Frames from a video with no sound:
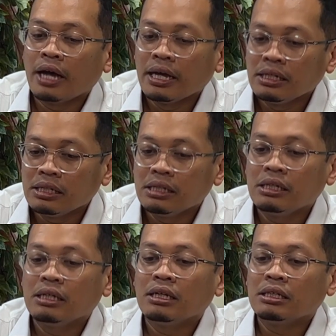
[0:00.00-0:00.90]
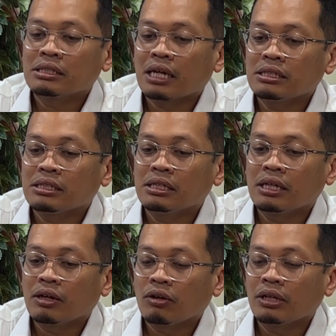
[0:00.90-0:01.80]
any discussion
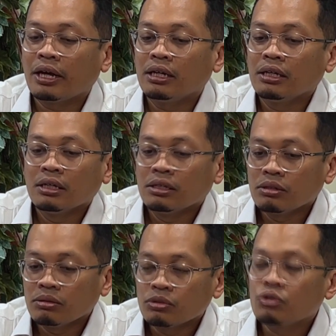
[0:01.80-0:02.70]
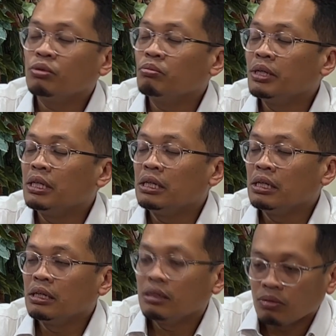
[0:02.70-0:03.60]
and all that should
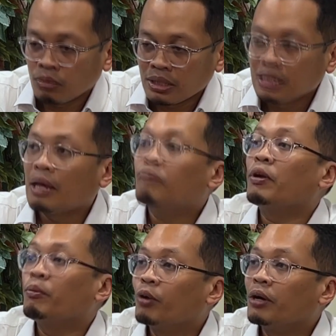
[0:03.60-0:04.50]
be within that framework.